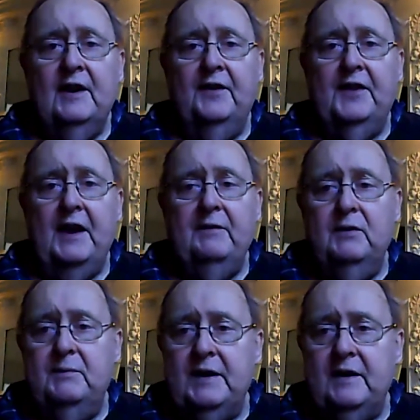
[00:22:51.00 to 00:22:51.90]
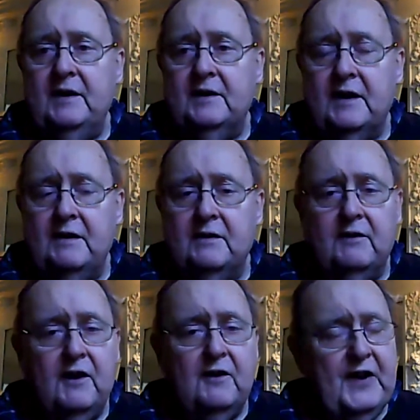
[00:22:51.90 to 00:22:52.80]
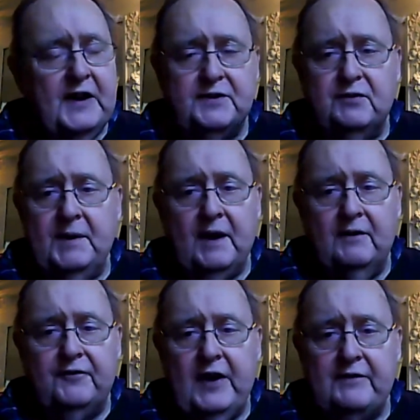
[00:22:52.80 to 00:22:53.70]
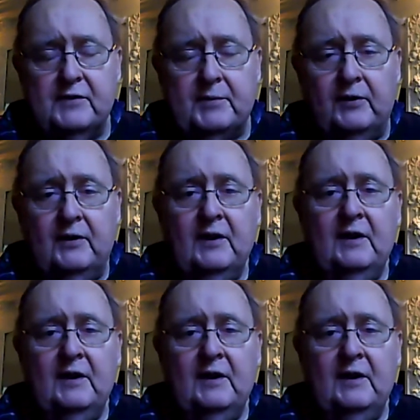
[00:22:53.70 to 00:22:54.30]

And there will be the effects will be unfavourable.